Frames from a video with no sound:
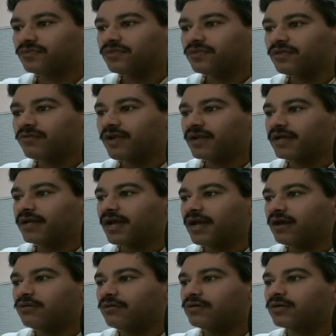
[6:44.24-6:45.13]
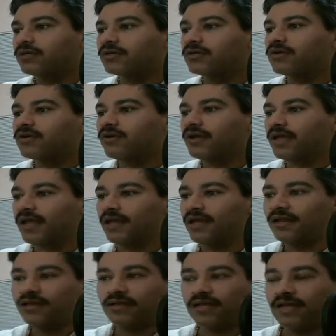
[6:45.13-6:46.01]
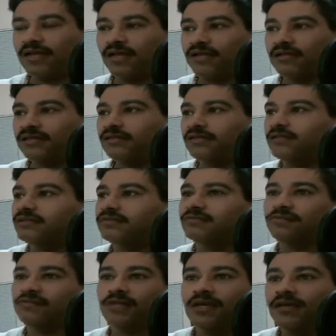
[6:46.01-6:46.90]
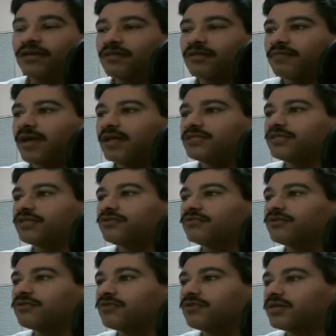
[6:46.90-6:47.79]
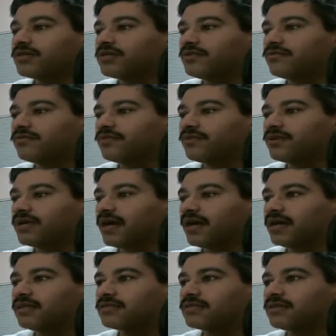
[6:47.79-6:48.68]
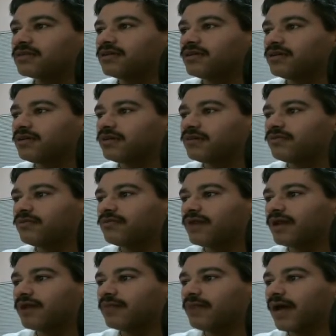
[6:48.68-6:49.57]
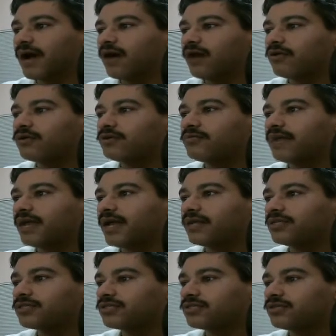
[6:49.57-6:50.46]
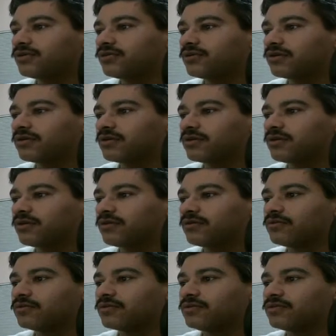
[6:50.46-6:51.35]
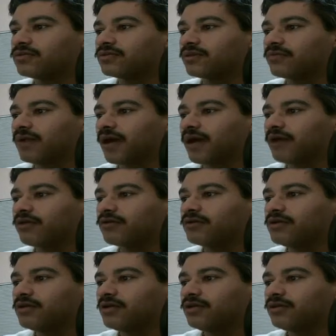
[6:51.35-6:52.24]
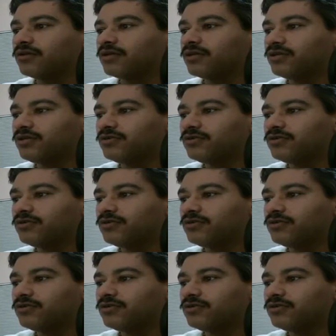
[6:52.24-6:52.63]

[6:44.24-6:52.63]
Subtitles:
right now we're gonna go ahead and play another match here real quickly for you guys. We've got a power match, so we're gonna go and use our power. You can